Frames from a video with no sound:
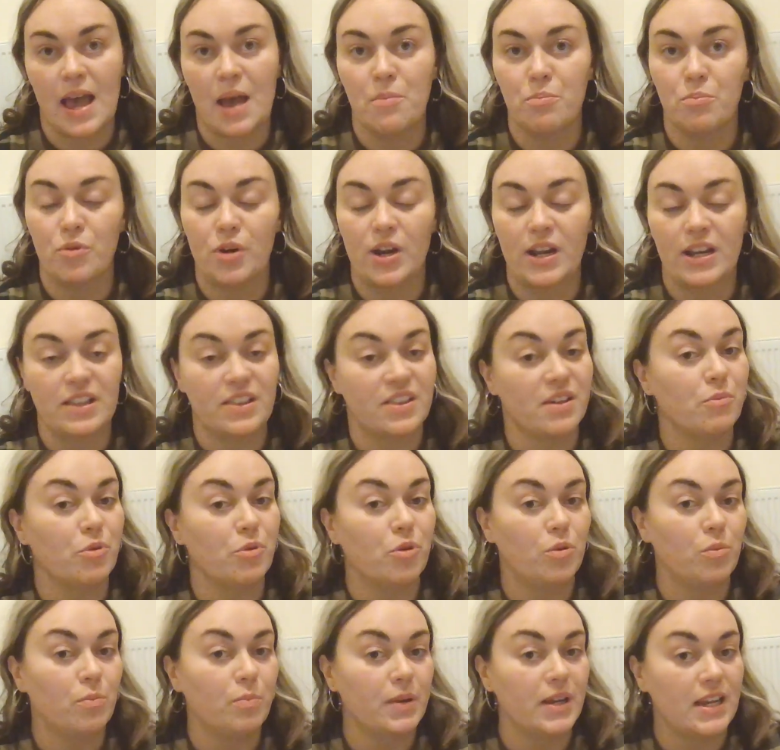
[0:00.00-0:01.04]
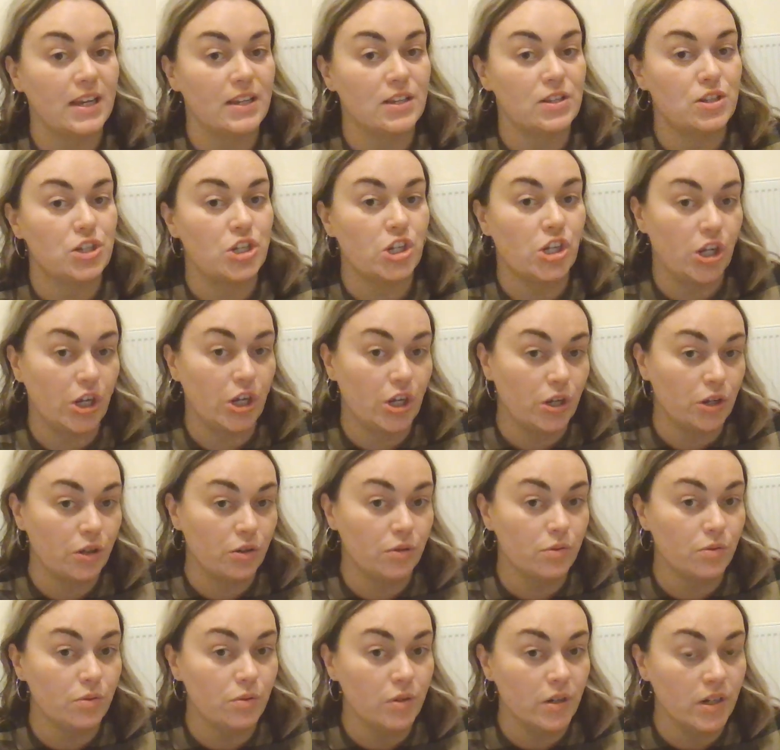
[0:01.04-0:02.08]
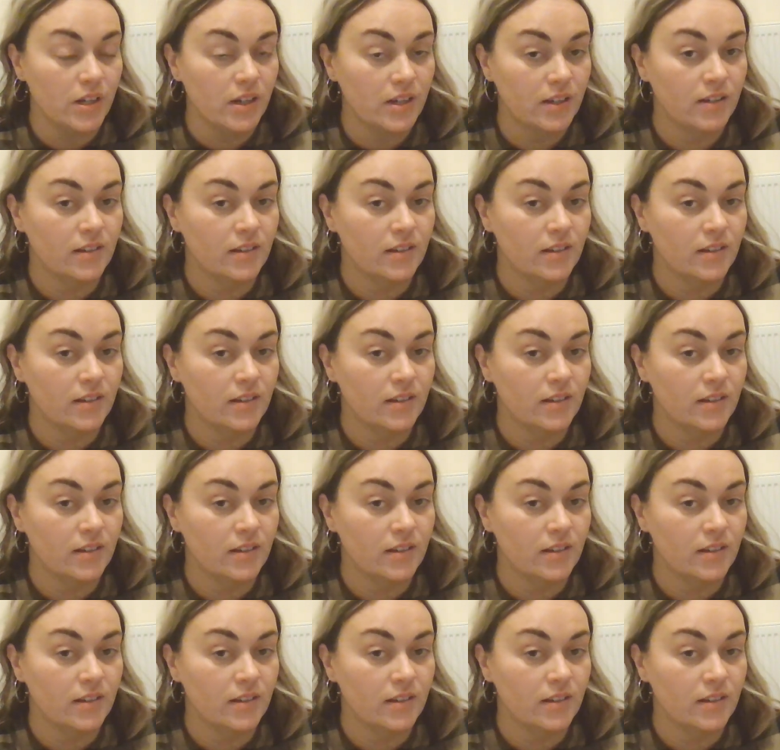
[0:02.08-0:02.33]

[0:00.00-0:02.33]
and break them up into,